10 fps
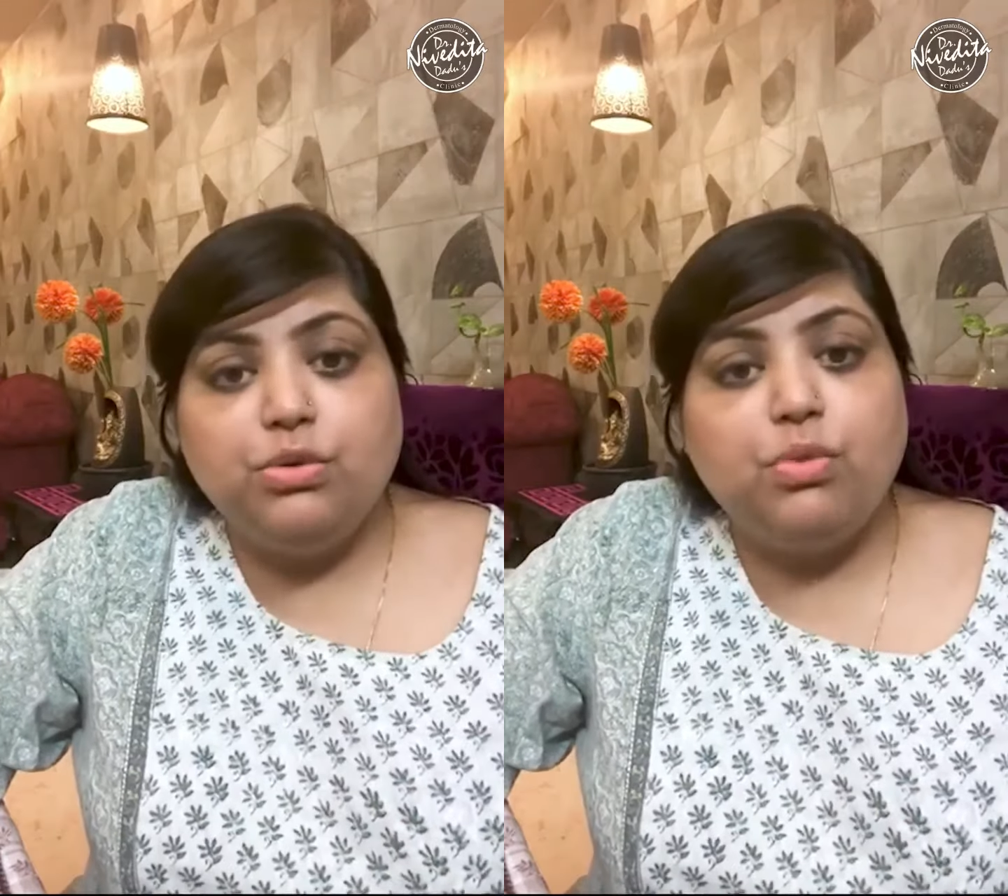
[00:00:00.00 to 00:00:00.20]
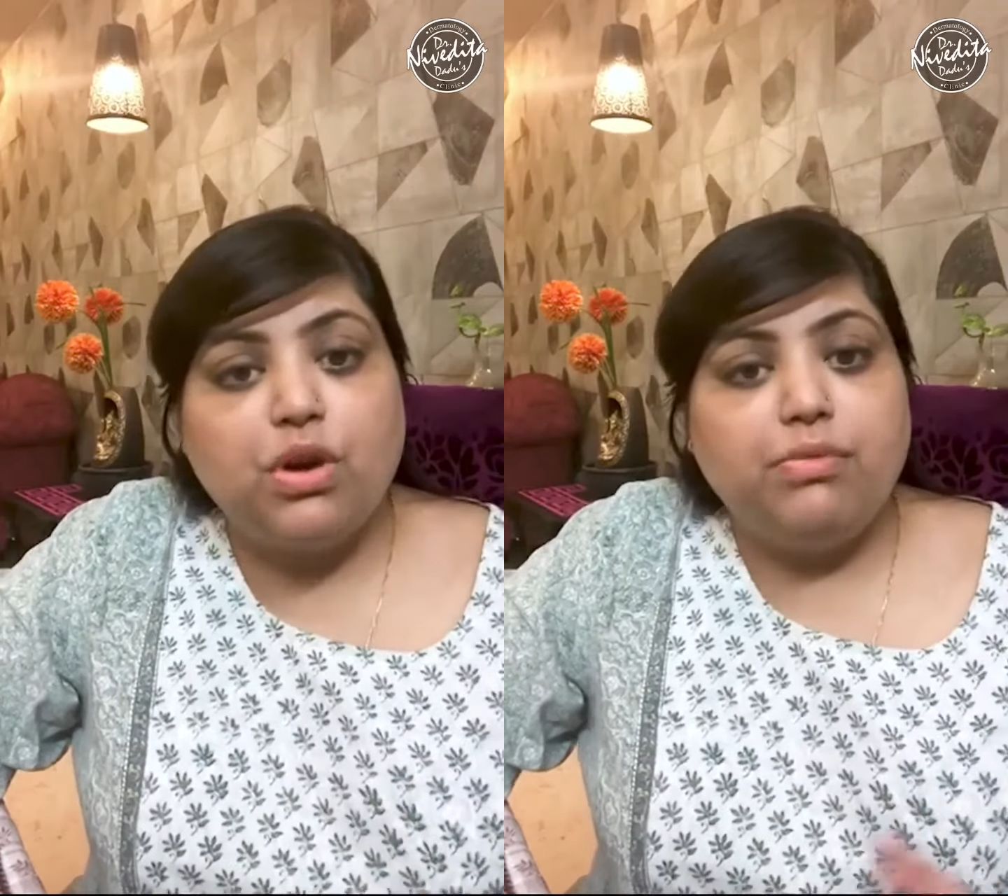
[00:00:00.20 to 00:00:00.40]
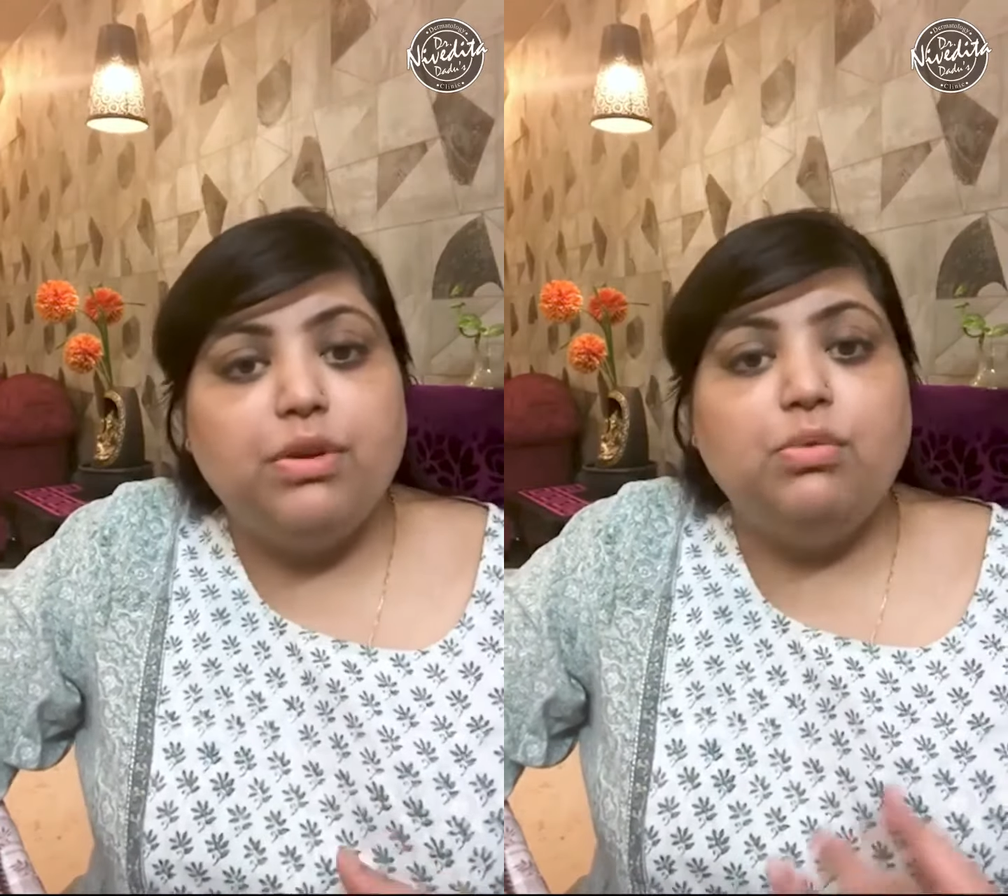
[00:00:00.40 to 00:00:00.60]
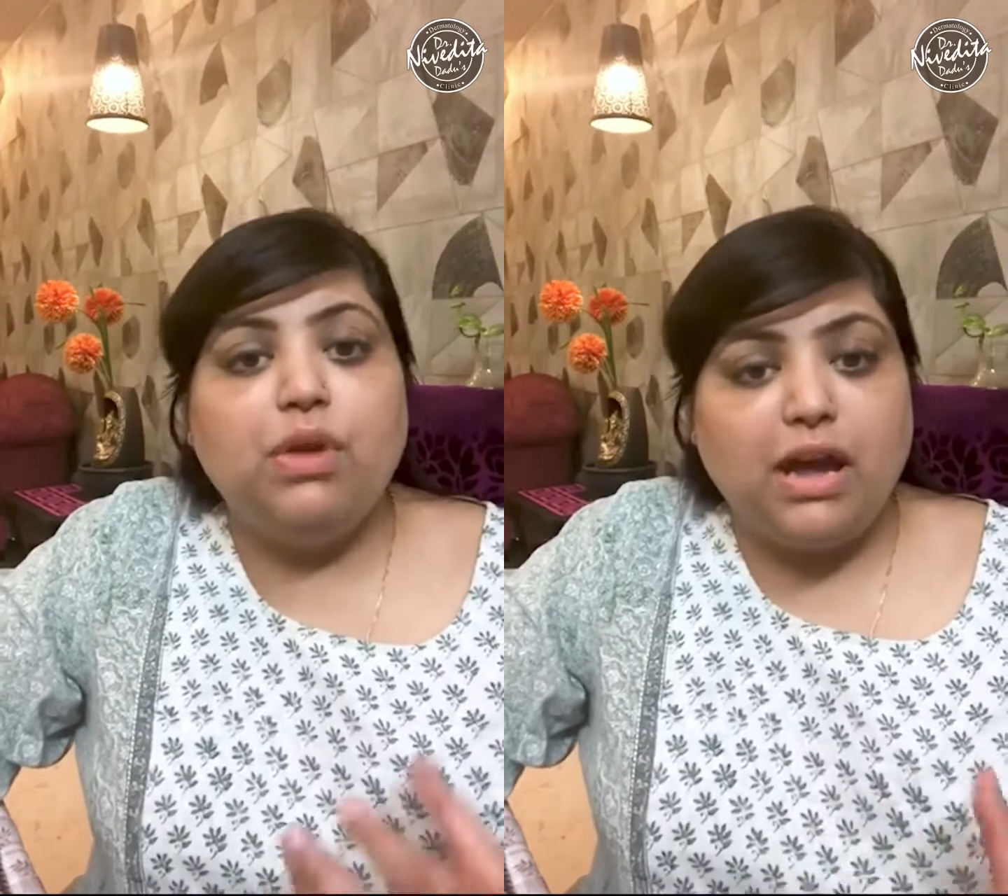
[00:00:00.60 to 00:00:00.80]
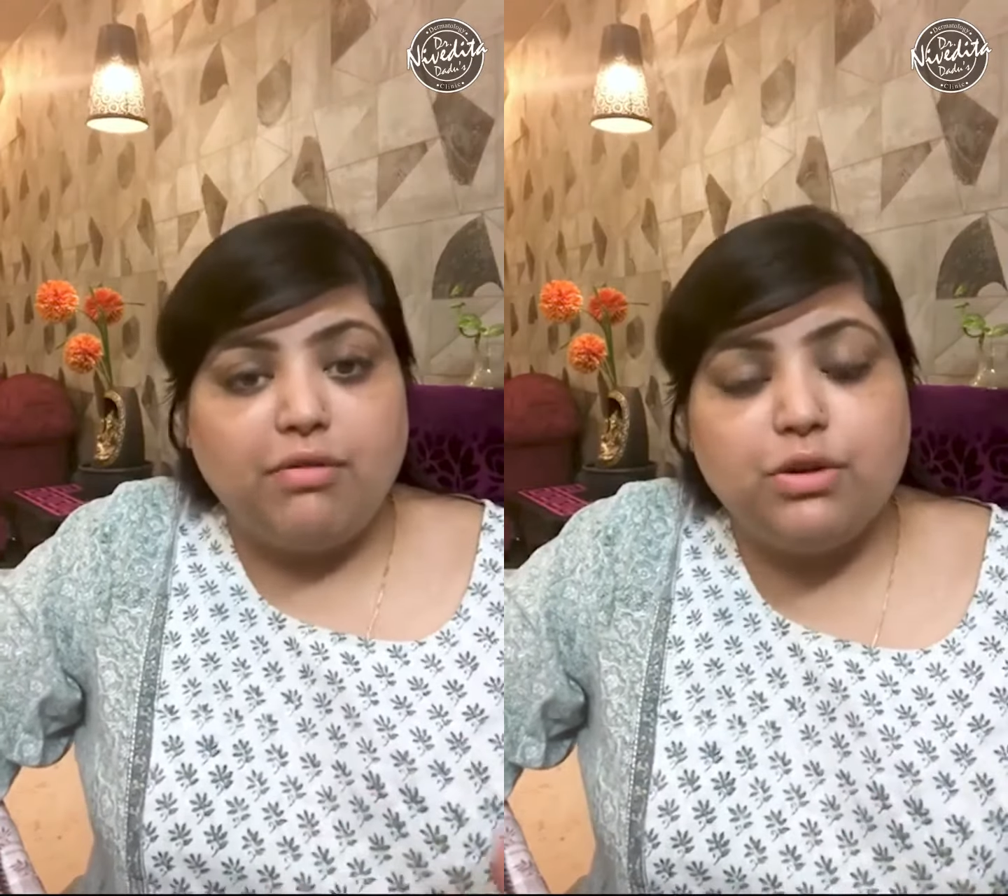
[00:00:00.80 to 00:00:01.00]
whatever you
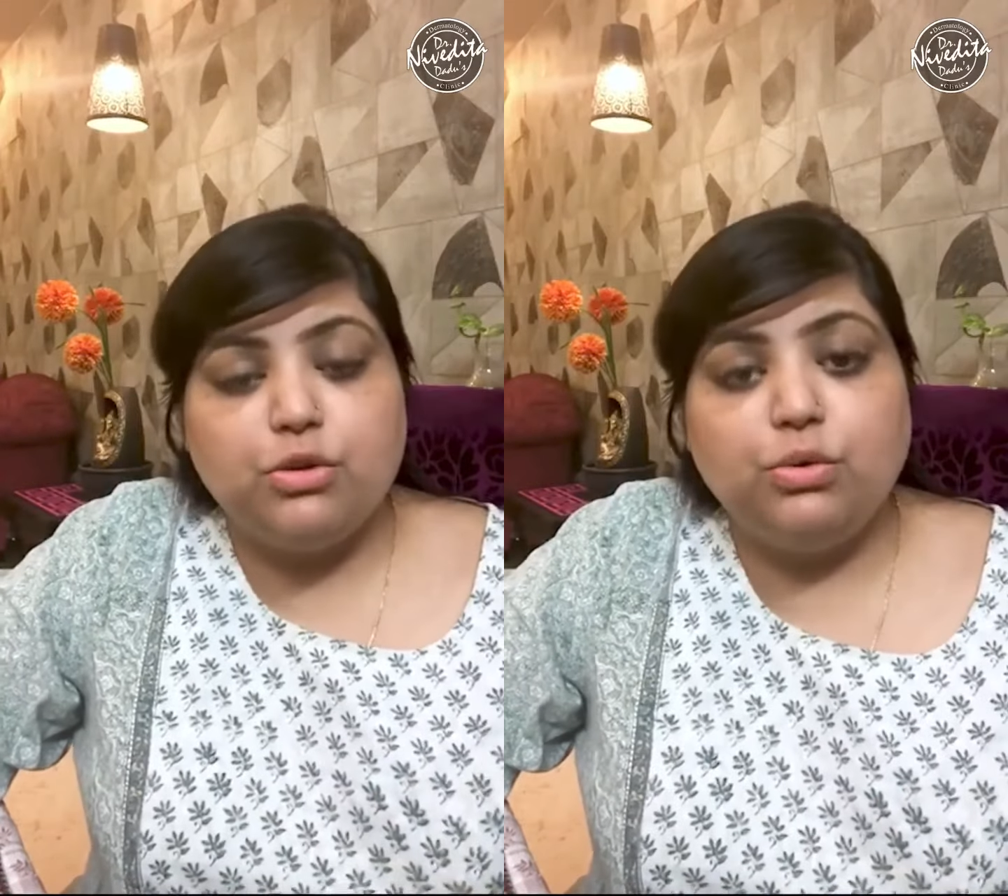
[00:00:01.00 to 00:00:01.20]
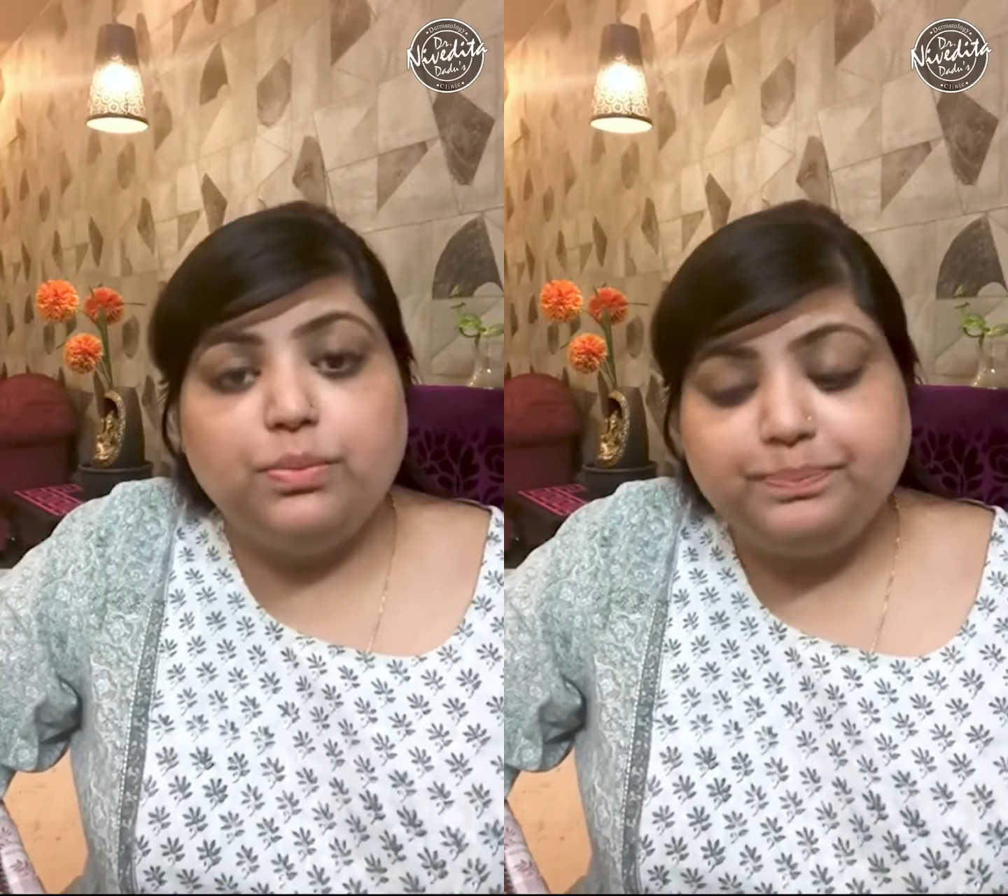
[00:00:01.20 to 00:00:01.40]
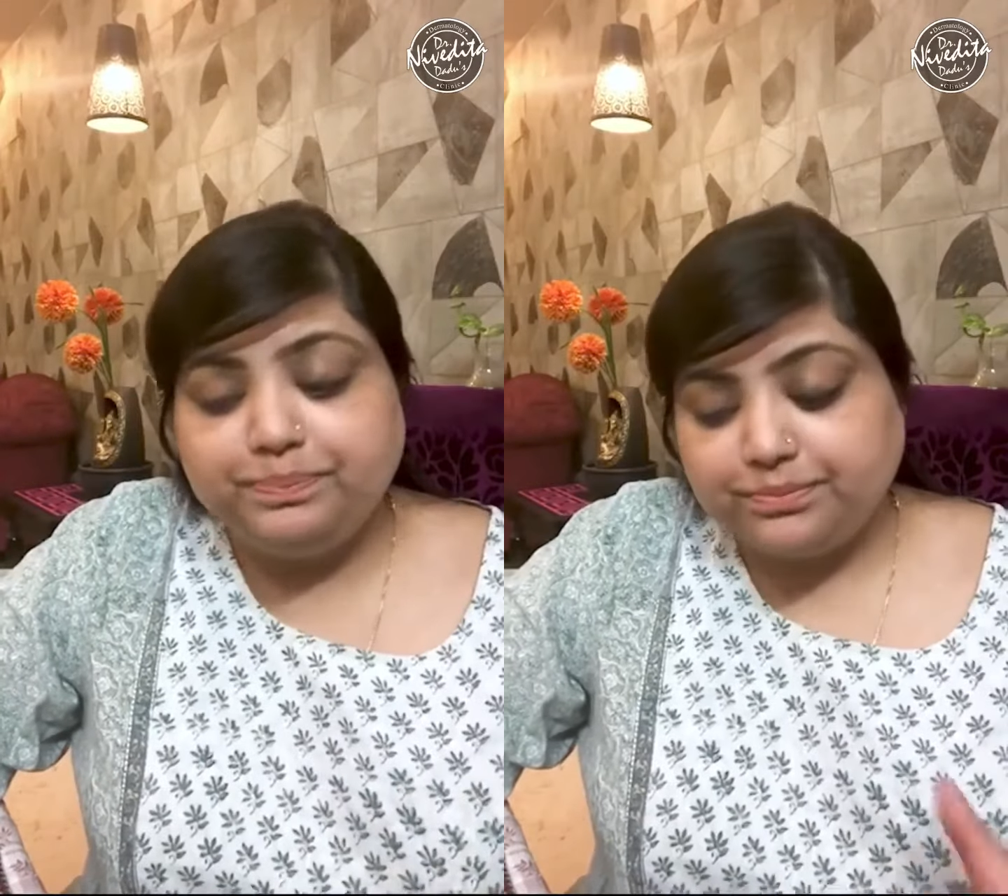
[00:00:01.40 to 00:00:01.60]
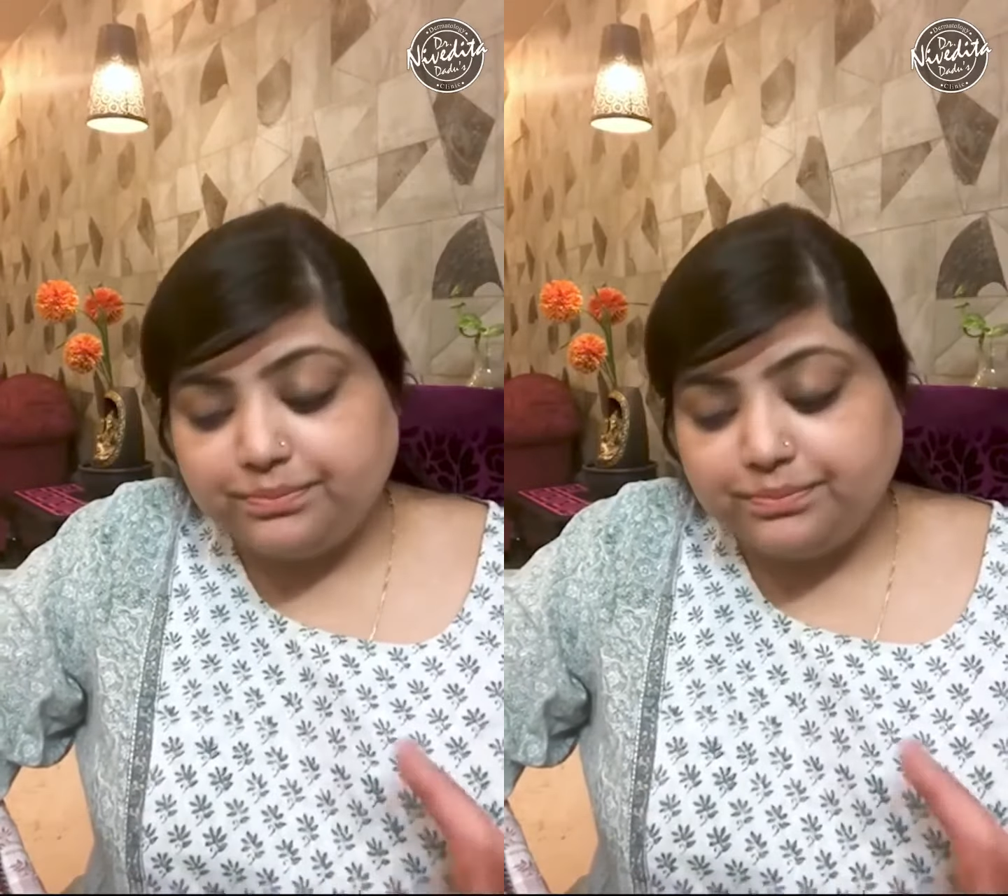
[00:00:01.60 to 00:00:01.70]
have at home.